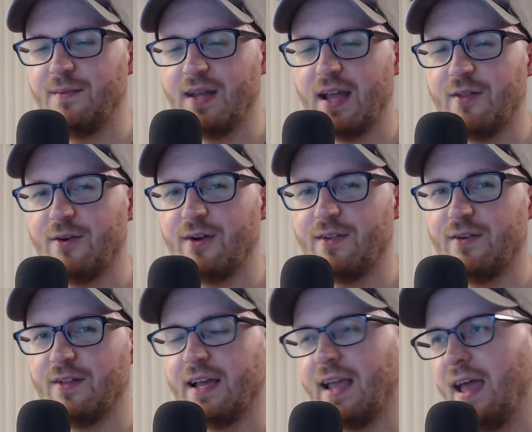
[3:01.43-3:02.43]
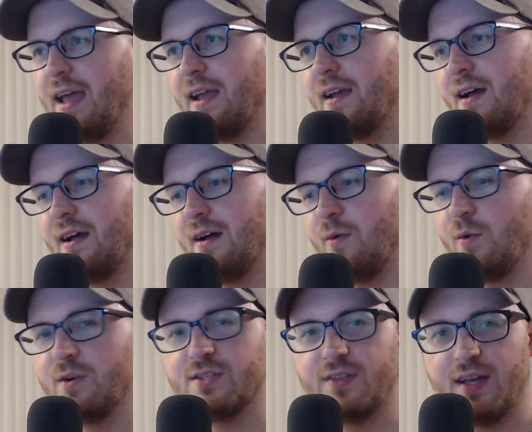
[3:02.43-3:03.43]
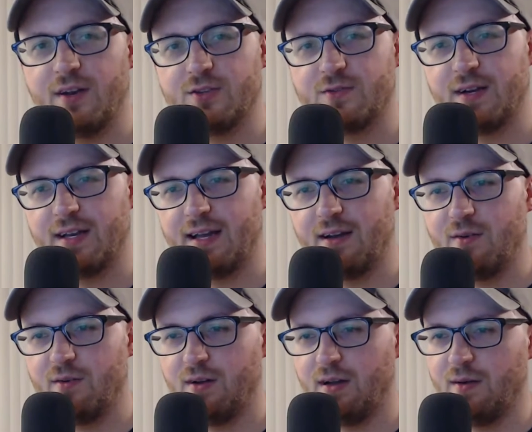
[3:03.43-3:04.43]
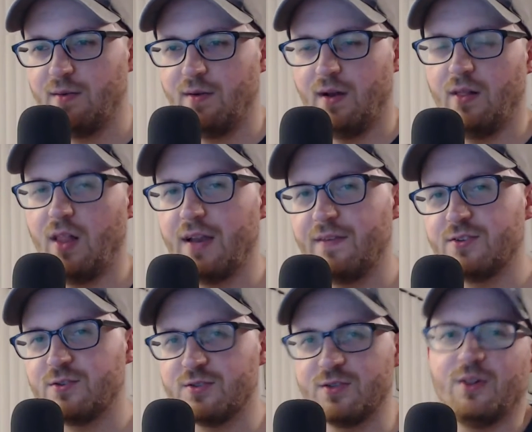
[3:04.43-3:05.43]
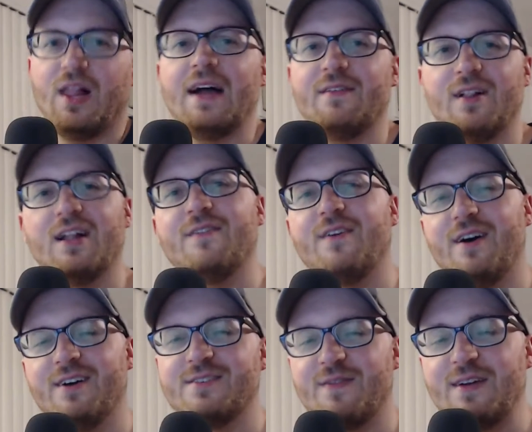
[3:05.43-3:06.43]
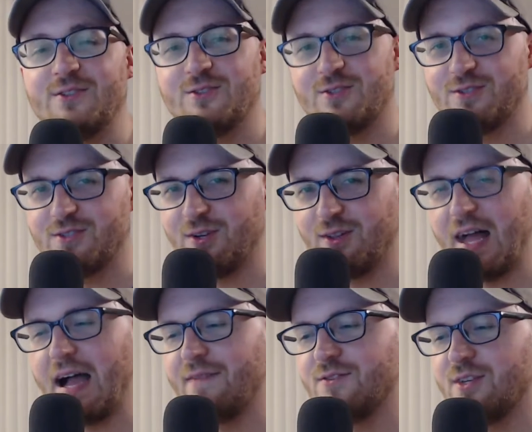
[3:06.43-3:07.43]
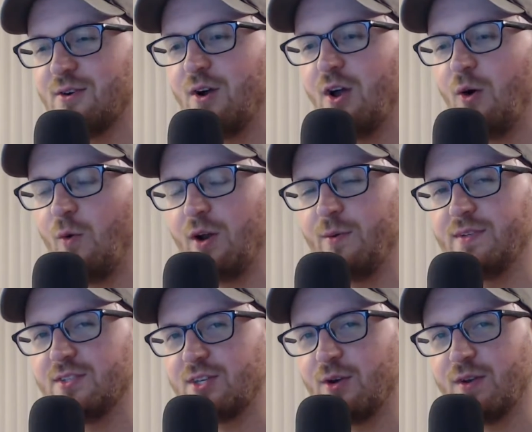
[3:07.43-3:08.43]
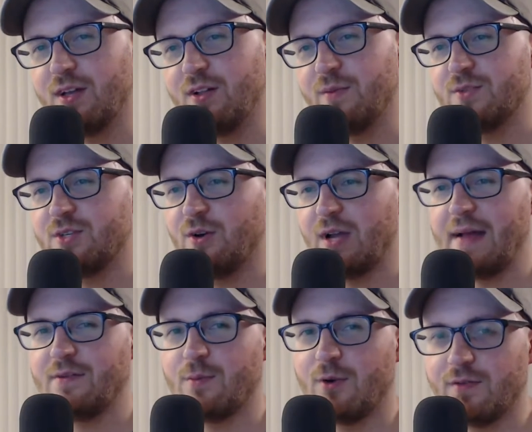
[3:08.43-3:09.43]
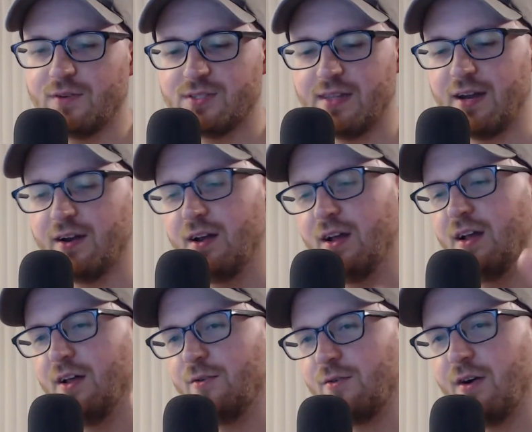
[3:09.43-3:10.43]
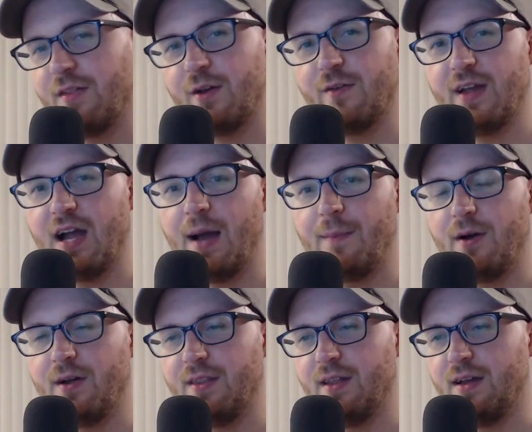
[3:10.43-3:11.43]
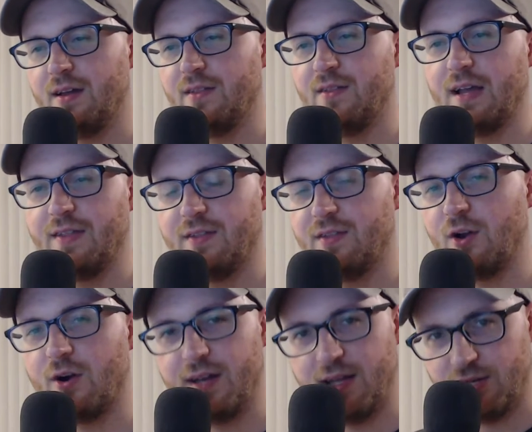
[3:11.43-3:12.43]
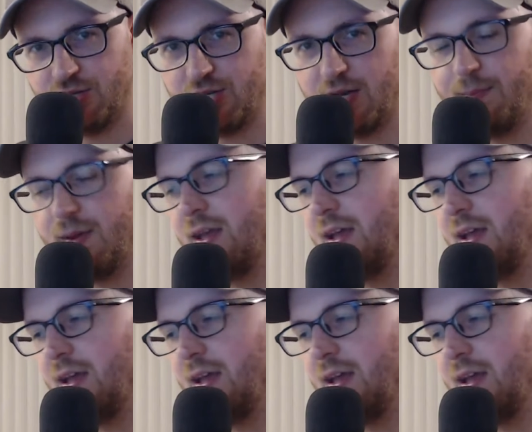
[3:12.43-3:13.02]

together and they're like, hey, where's Thanos right now? A lot of us are still alive. A lot of us Avengers are still alive. So why don't we just go kill him? So Captain Marvel's there. They're all there. They hop on, I think, the Guardian ship,